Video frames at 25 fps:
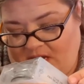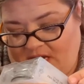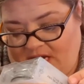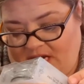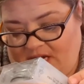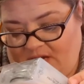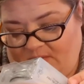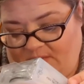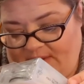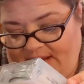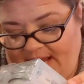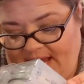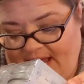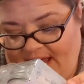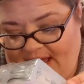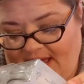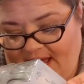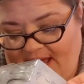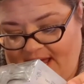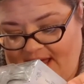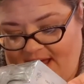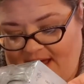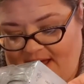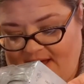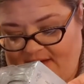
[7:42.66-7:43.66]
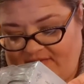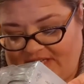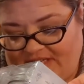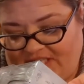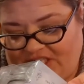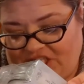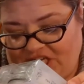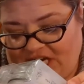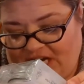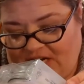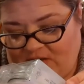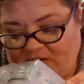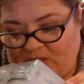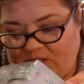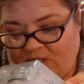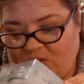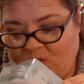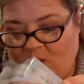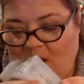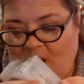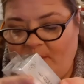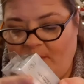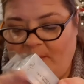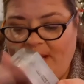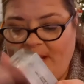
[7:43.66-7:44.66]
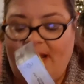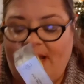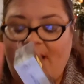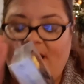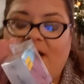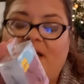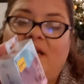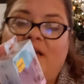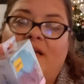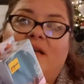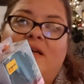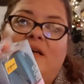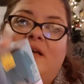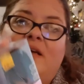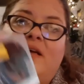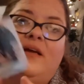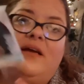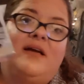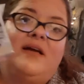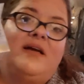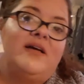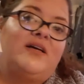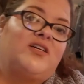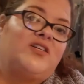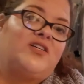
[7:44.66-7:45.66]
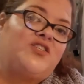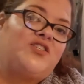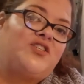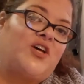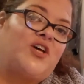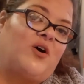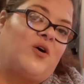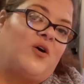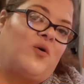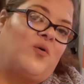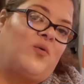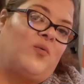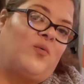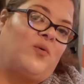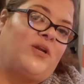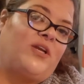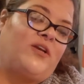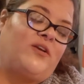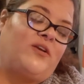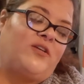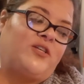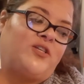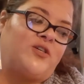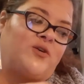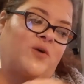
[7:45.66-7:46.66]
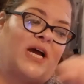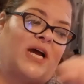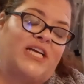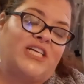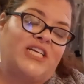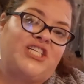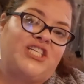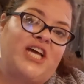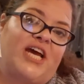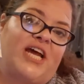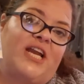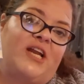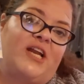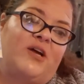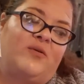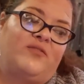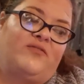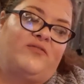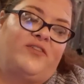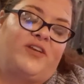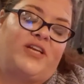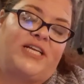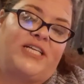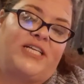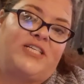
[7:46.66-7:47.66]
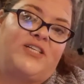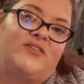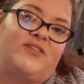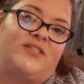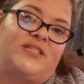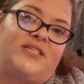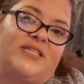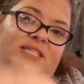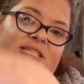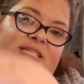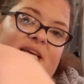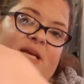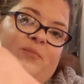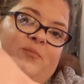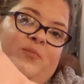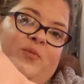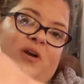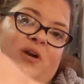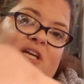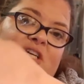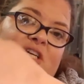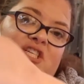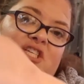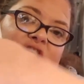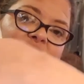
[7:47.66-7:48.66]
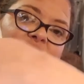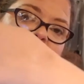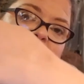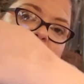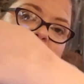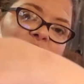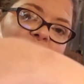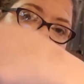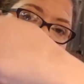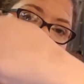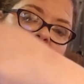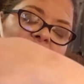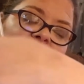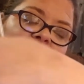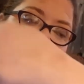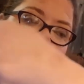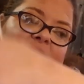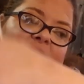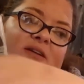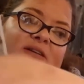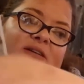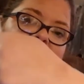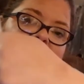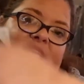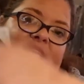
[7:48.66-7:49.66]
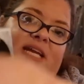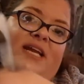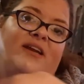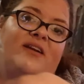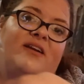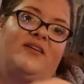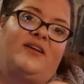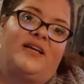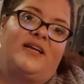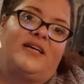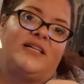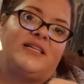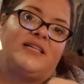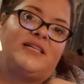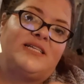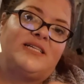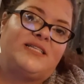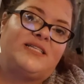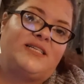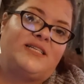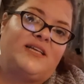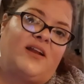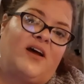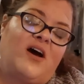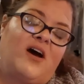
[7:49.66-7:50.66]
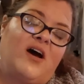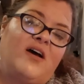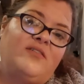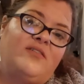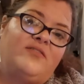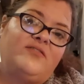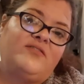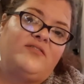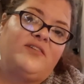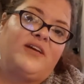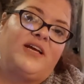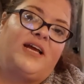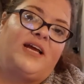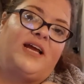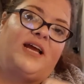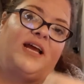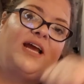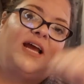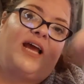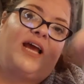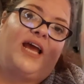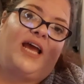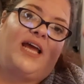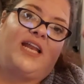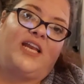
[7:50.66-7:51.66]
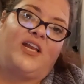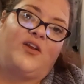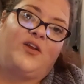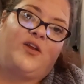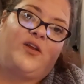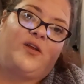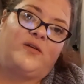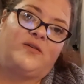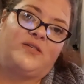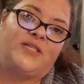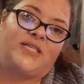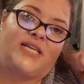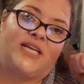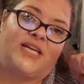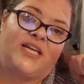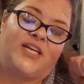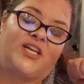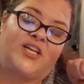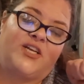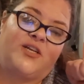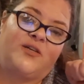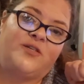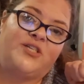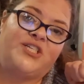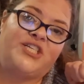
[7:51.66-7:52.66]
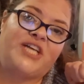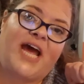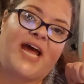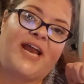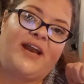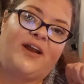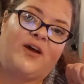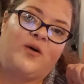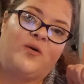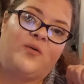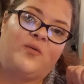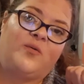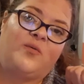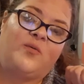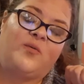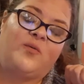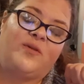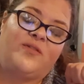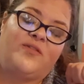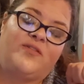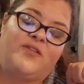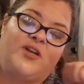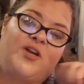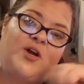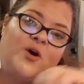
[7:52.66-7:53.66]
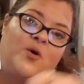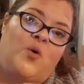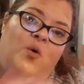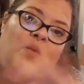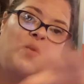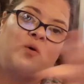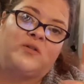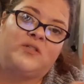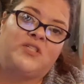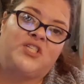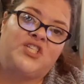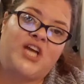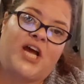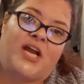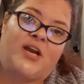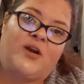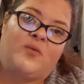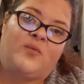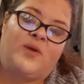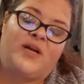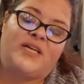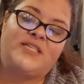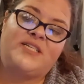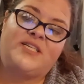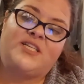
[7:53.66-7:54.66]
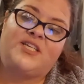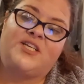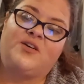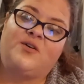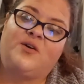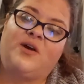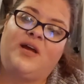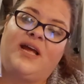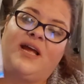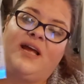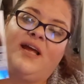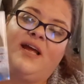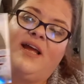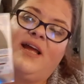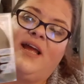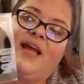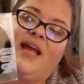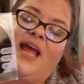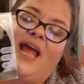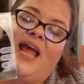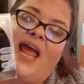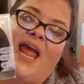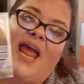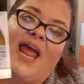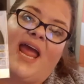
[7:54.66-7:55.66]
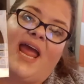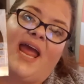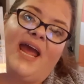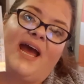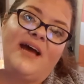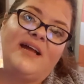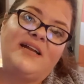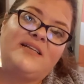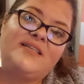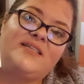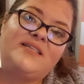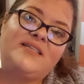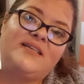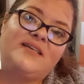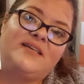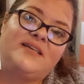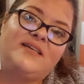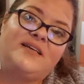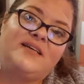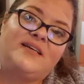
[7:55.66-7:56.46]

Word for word: Here we have a shadow swap pan. So when you do eyeshadow, if you need to use the same brush, you swirl it around in here, it cleans it off, and you use it in a new shadow with no old shadow residue. And